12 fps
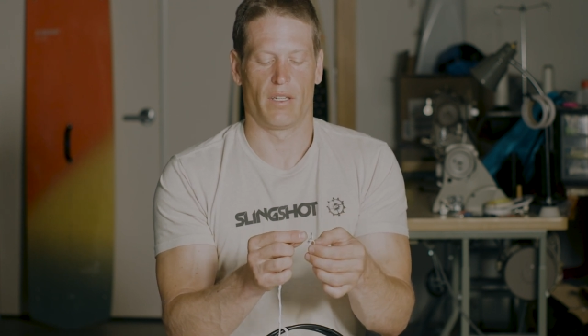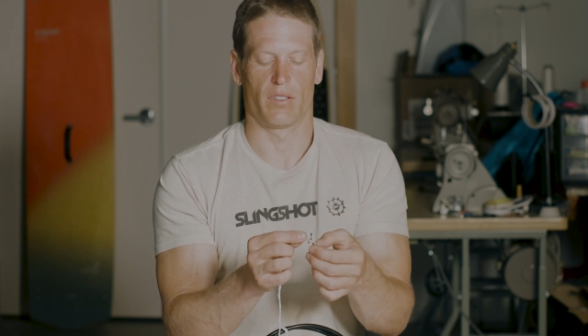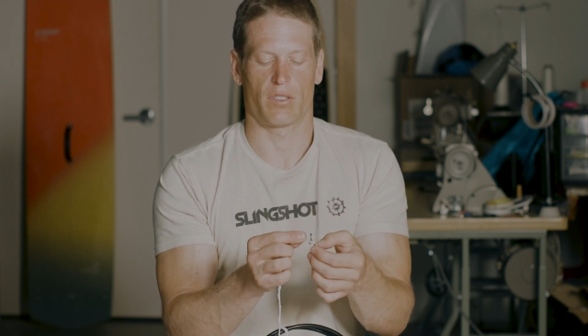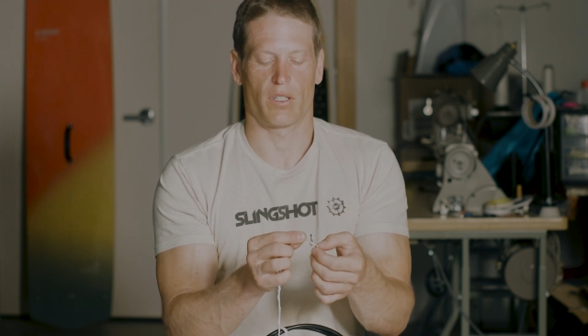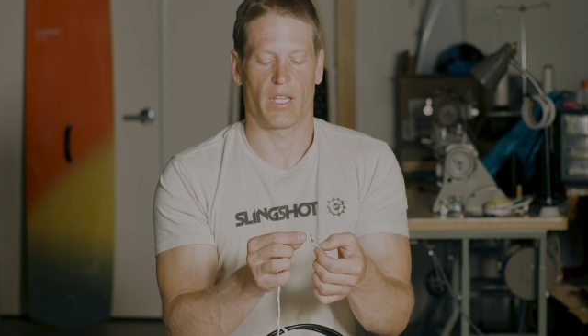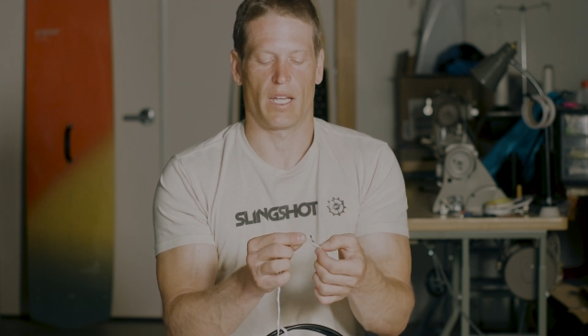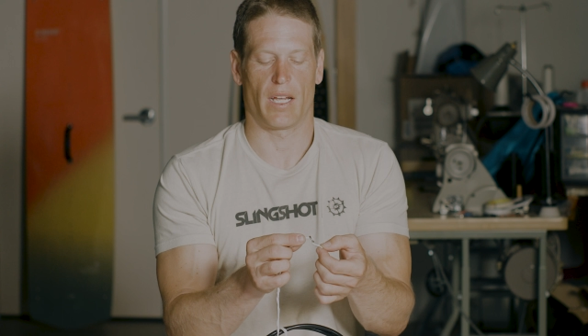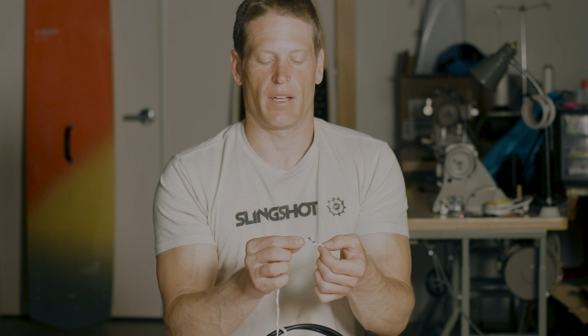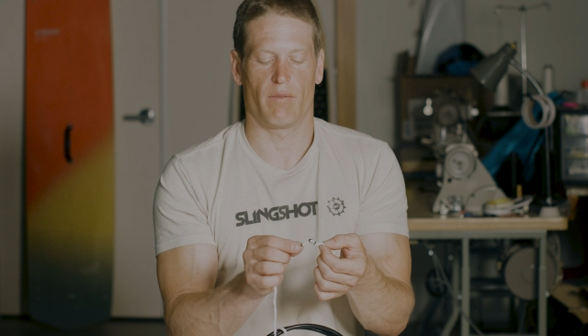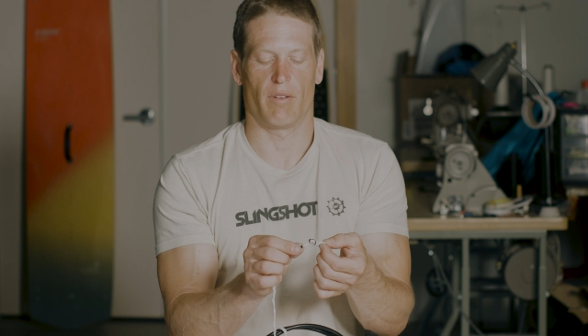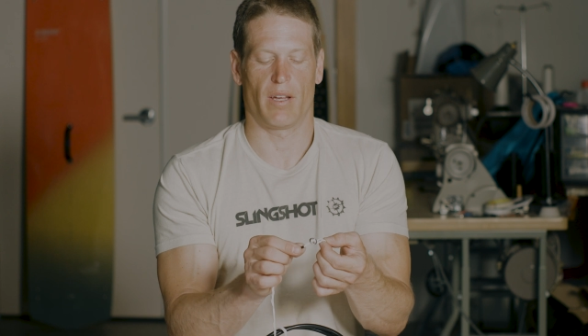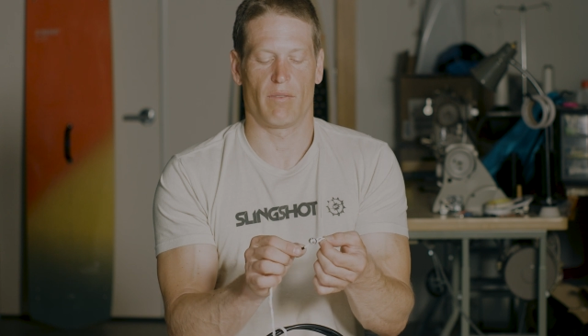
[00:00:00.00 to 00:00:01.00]
so that
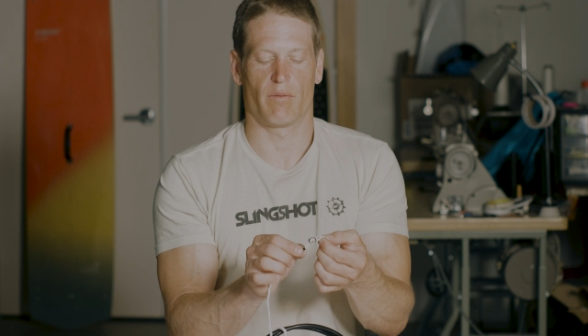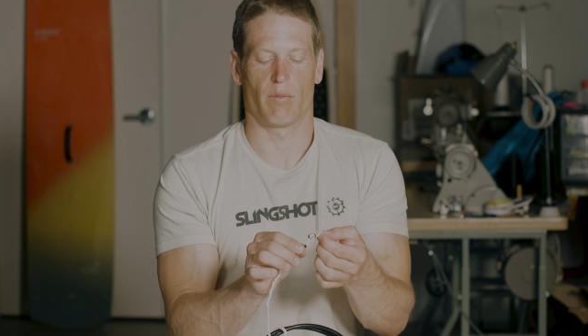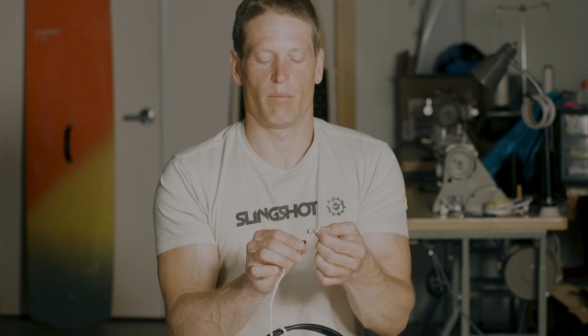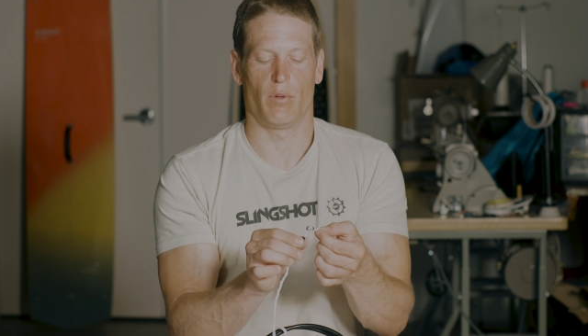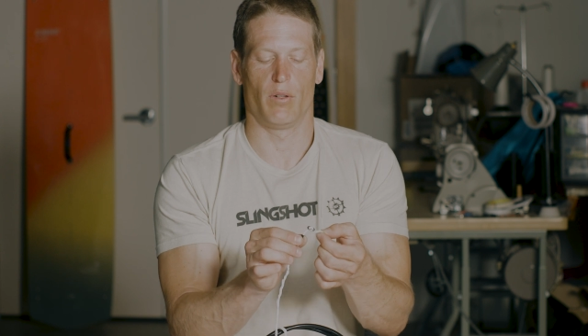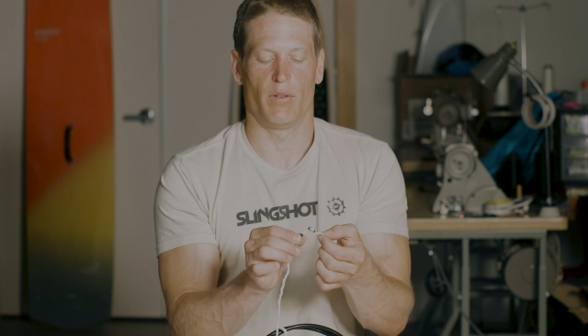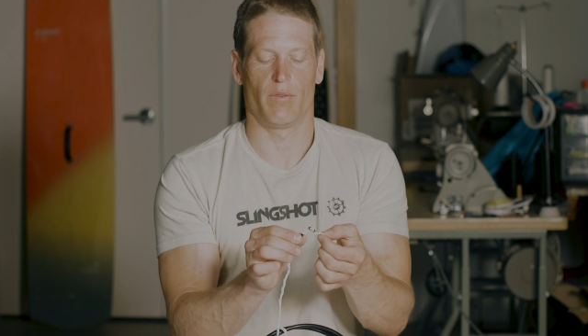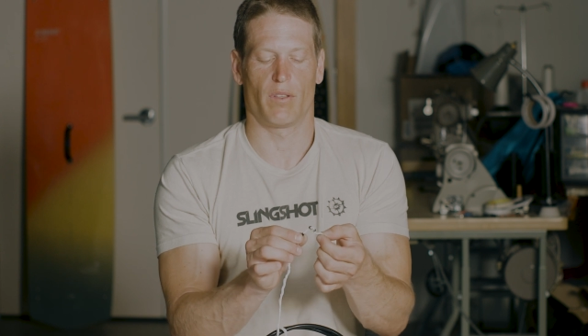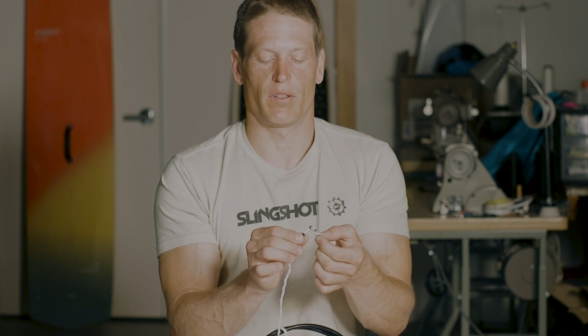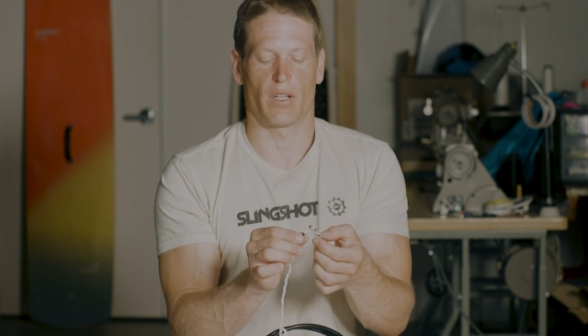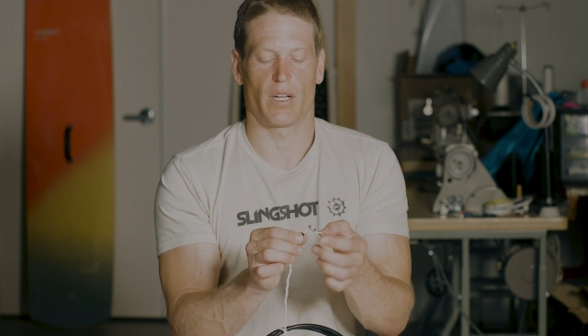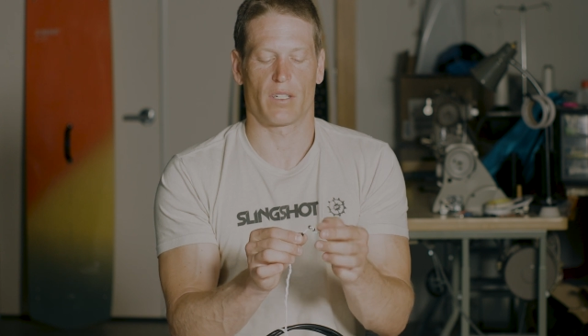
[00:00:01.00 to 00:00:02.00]
I have removed the
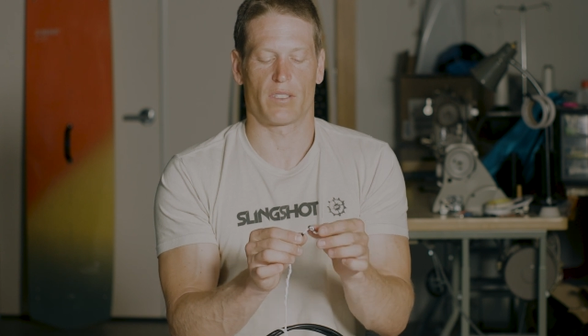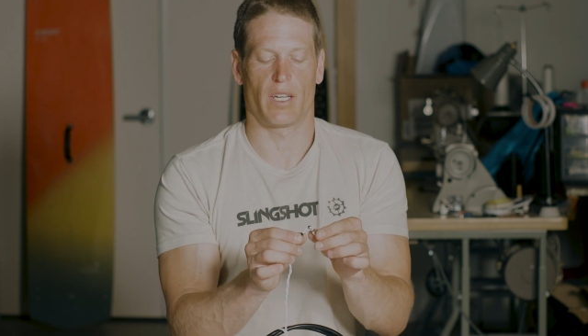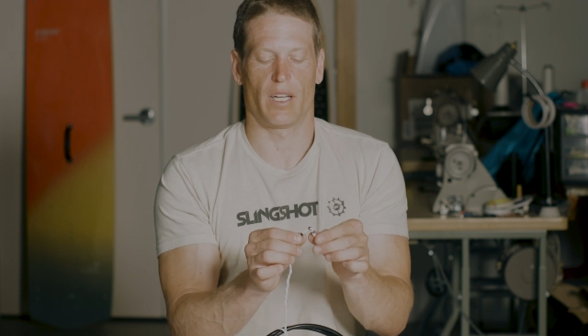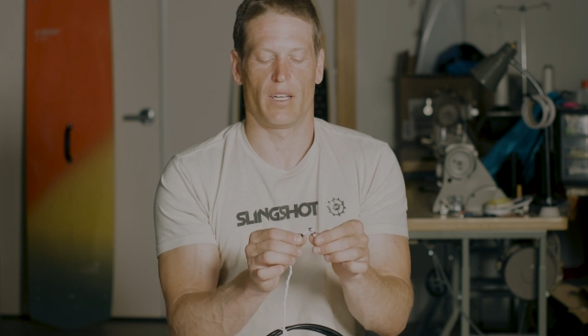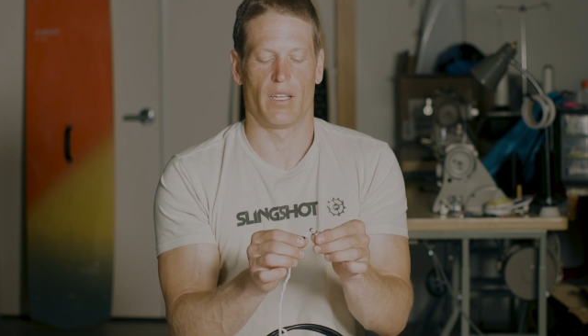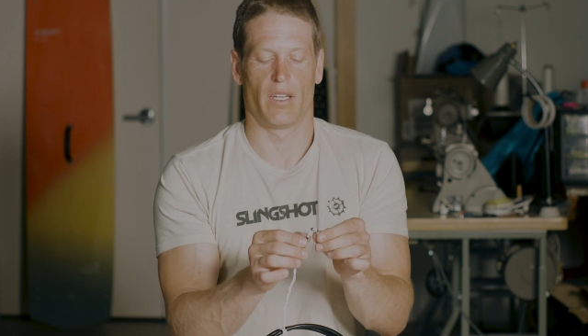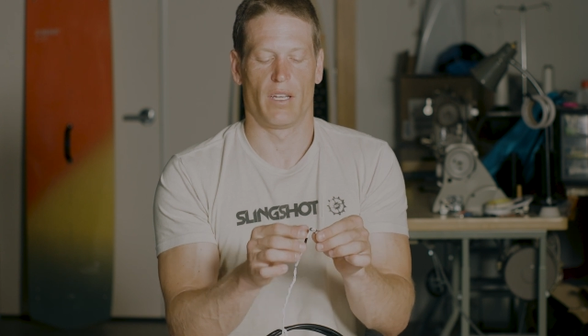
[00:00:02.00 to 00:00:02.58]
lark's head,